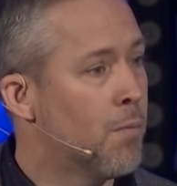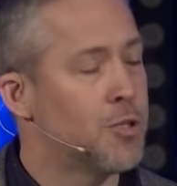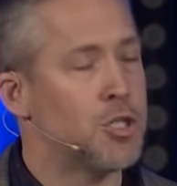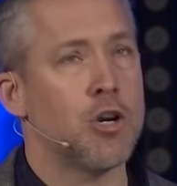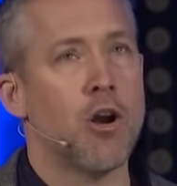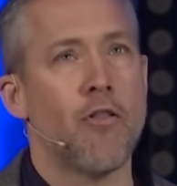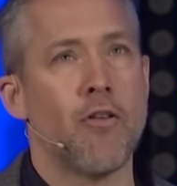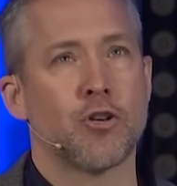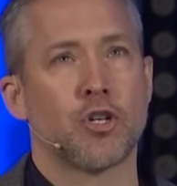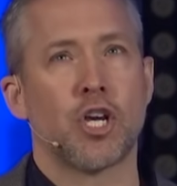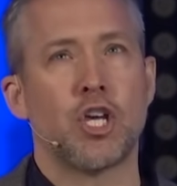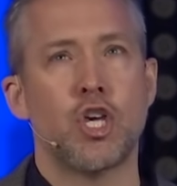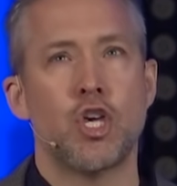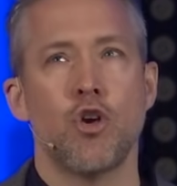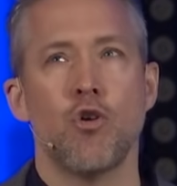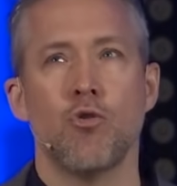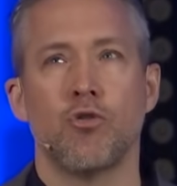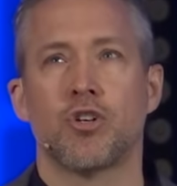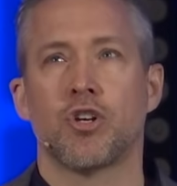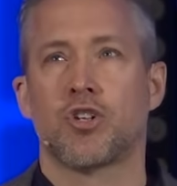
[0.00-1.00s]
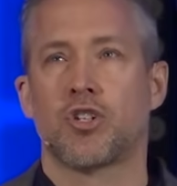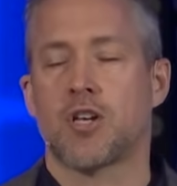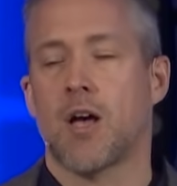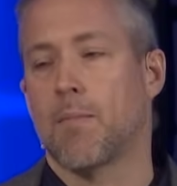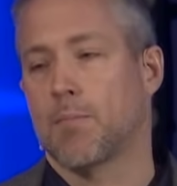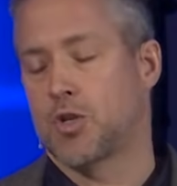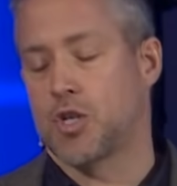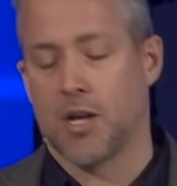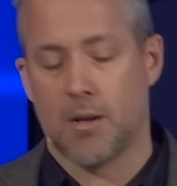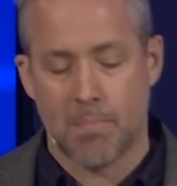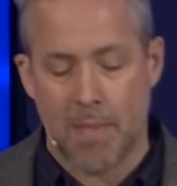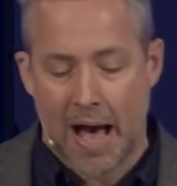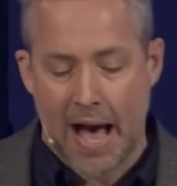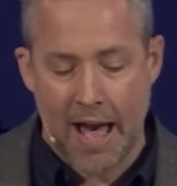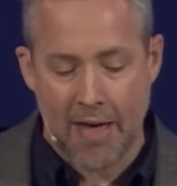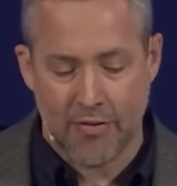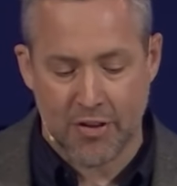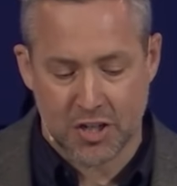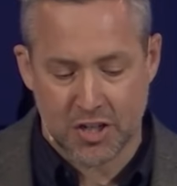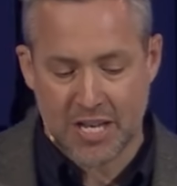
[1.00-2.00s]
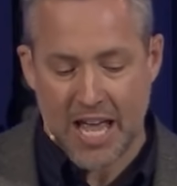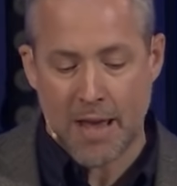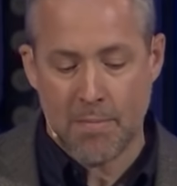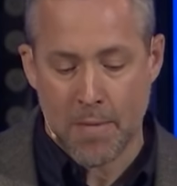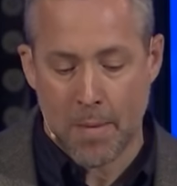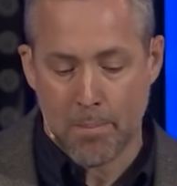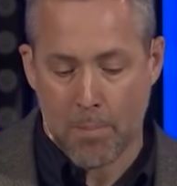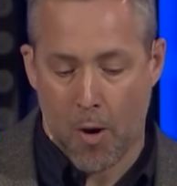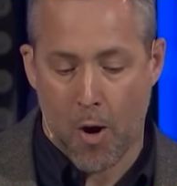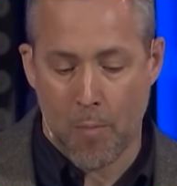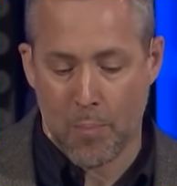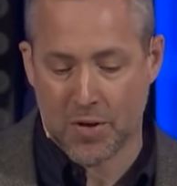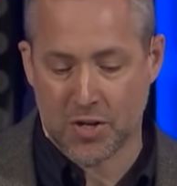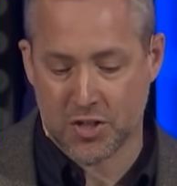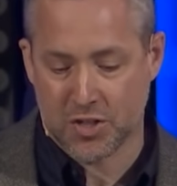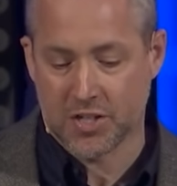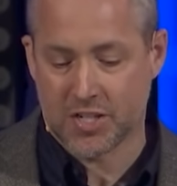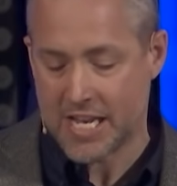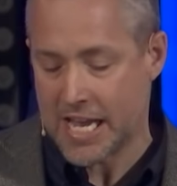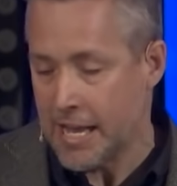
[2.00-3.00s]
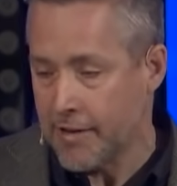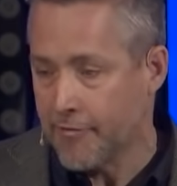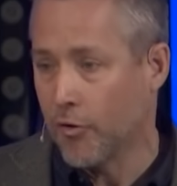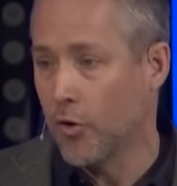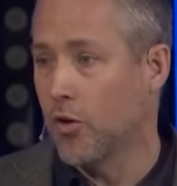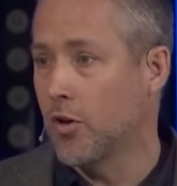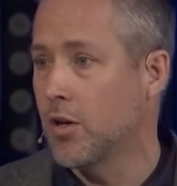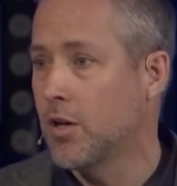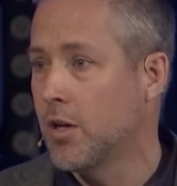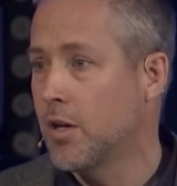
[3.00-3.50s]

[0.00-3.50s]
But you know, there's a huge assumption behind the statement purposeless evil.